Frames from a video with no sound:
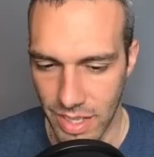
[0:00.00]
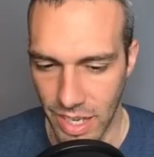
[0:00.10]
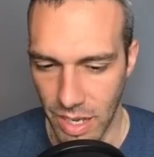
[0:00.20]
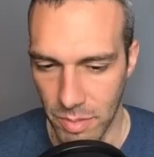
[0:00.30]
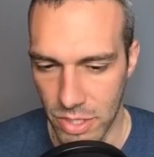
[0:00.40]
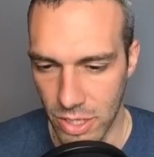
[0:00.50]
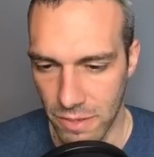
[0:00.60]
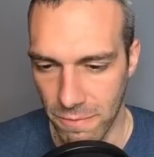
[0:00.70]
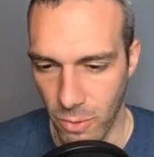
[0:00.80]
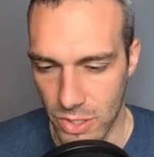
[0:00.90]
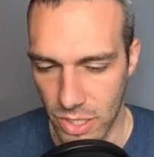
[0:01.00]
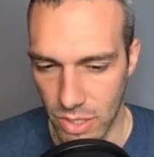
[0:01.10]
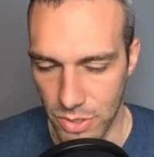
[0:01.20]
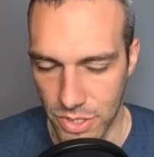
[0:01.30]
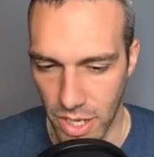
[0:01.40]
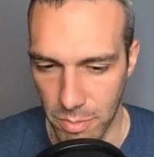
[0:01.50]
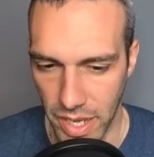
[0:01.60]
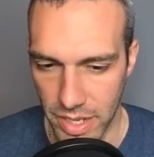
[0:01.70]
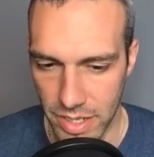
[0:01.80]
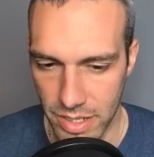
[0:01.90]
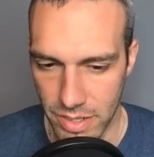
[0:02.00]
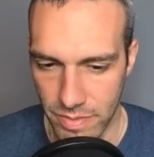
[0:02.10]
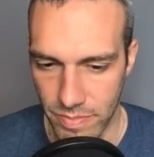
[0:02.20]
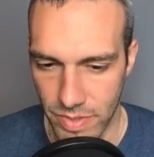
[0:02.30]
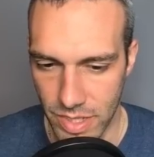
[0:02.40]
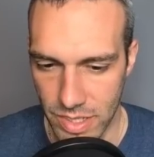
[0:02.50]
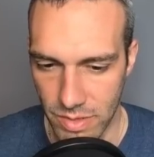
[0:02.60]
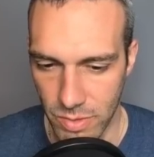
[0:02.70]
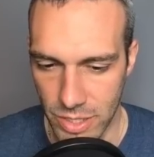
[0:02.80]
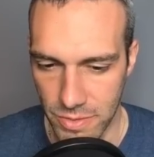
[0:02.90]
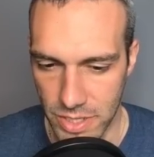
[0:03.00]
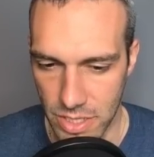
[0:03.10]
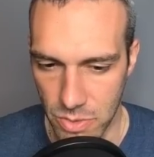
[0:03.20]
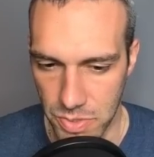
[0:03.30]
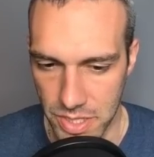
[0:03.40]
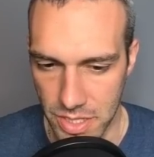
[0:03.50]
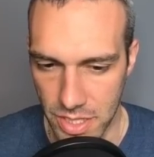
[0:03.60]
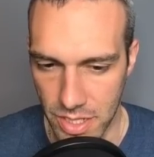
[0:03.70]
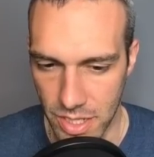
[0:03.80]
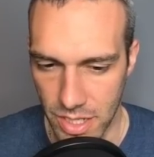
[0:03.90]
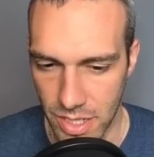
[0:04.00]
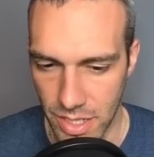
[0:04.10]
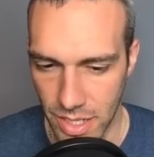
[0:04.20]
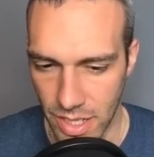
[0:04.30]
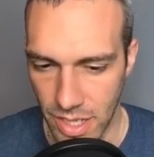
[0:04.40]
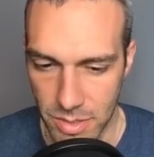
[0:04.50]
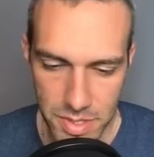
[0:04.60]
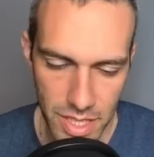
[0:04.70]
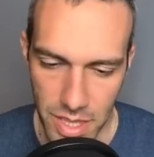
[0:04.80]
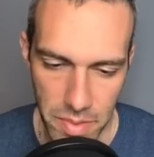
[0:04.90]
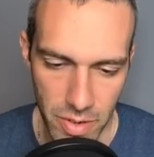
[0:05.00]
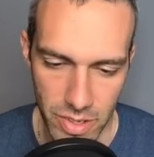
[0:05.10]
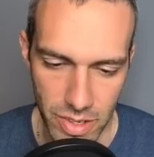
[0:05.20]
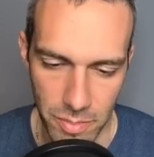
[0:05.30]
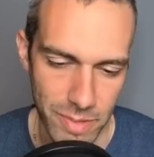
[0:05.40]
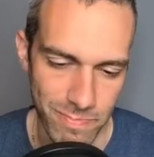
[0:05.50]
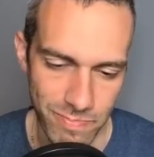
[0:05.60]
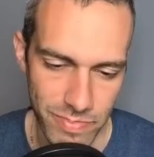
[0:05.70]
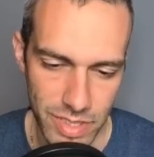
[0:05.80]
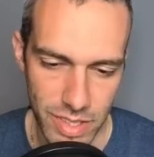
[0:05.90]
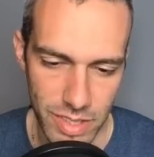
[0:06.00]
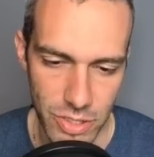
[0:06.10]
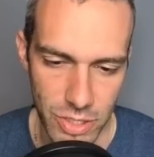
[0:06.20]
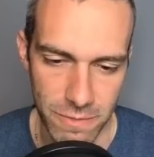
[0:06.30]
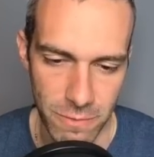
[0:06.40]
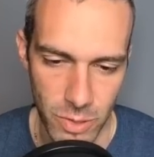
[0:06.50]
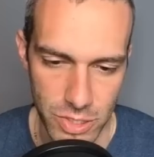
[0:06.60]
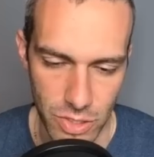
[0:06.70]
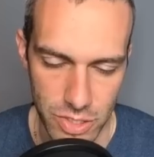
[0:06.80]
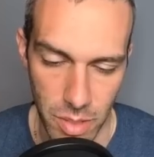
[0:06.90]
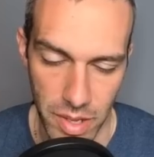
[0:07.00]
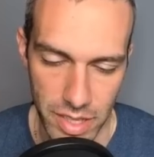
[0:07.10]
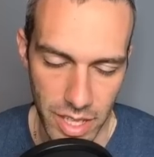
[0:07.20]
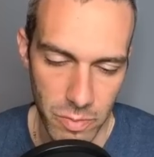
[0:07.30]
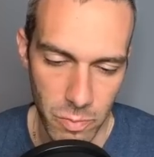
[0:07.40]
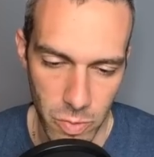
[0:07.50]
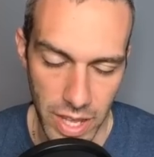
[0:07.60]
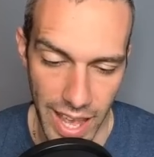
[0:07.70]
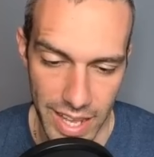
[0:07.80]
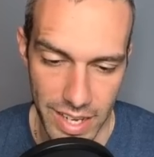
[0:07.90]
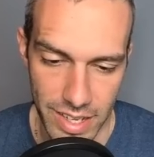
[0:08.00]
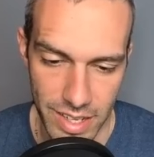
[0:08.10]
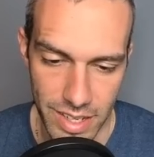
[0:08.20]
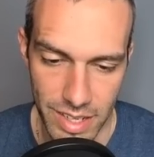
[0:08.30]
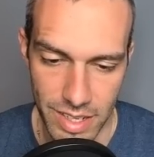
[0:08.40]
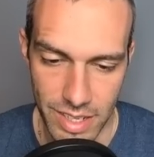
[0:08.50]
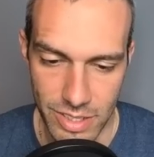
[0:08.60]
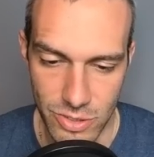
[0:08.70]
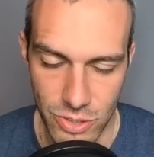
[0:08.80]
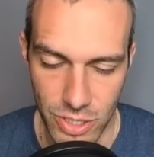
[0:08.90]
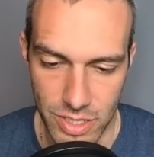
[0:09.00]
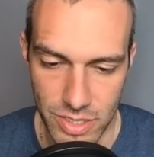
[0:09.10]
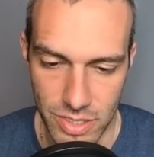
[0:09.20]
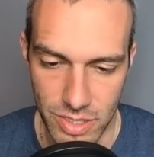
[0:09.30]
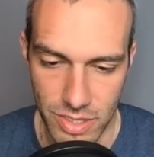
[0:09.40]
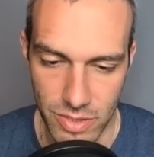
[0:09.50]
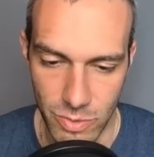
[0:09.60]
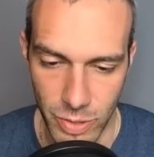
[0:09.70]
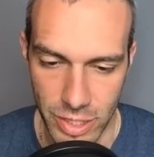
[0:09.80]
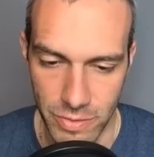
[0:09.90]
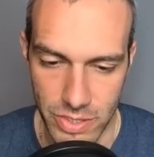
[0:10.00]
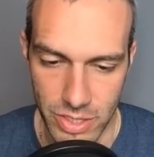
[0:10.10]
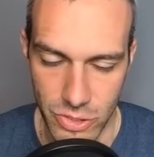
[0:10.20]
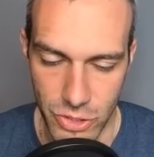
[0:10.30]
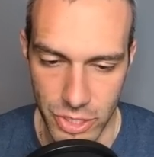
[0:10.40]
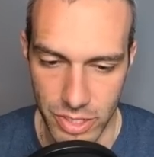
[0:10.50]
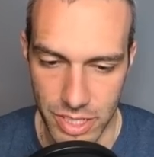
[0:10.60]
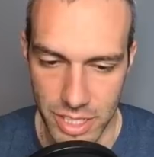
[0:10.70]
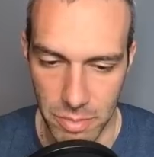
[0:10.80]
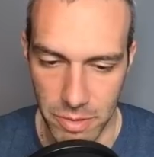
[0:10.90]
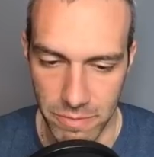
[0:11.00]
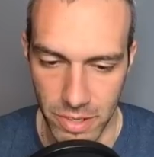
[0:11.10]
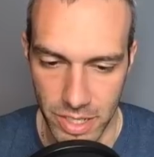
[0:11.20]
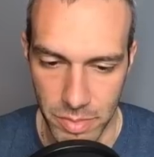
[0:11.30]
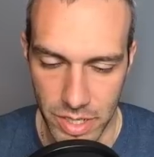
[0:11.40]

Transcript: I mean, you're going to force a close combat here because the Rage Fist is resisted. I was going to say, they may... you're going to force a close combat. They can just Rage Fist and shield this up and farm.